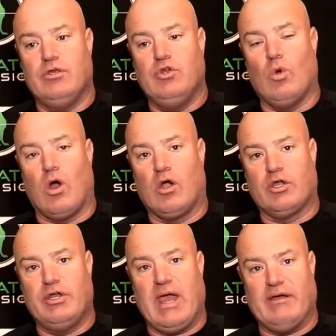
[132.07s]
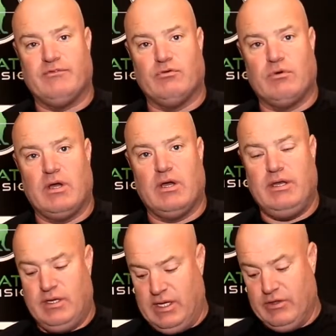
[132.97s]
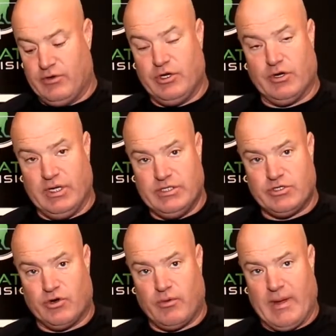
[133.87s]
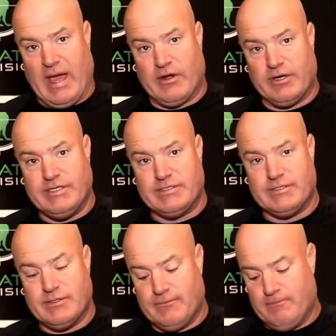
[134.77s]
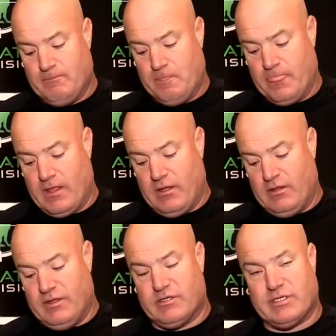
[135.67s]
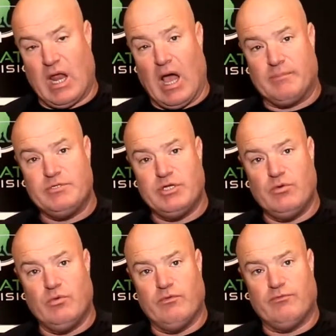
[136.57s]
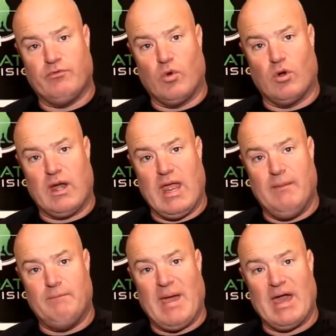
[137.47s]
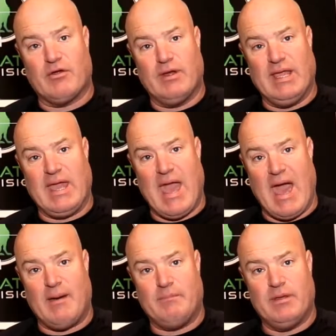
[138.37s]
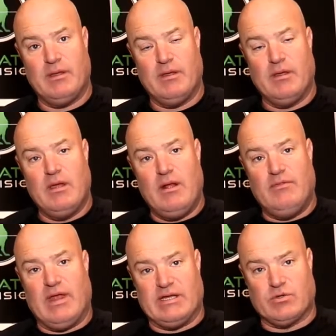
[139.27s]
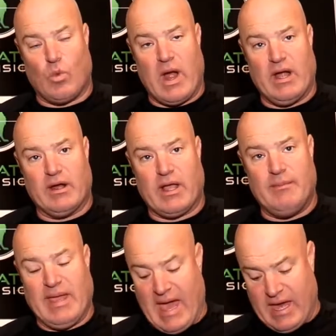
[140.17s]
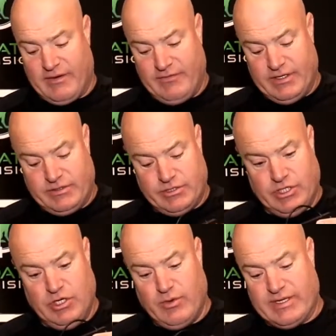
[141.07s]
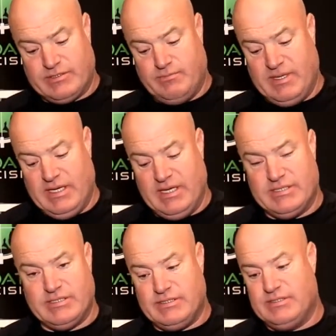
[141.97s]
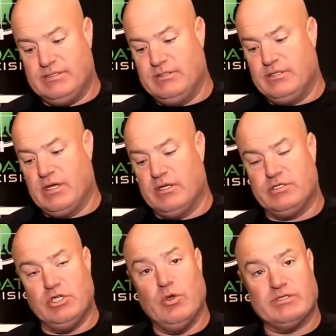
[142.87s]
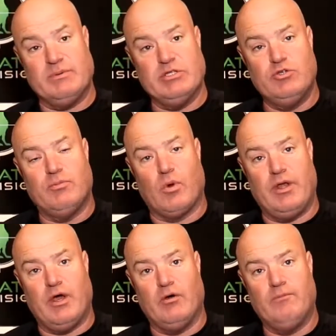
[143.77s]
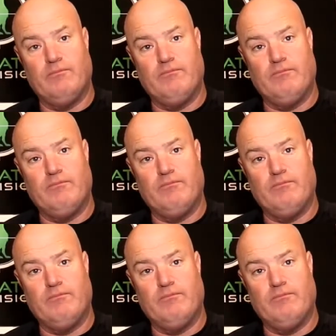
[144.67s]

you are going to have to run either your internal batteries. There's an option for a battery cap that has a wire coming out of it to USB 2.0.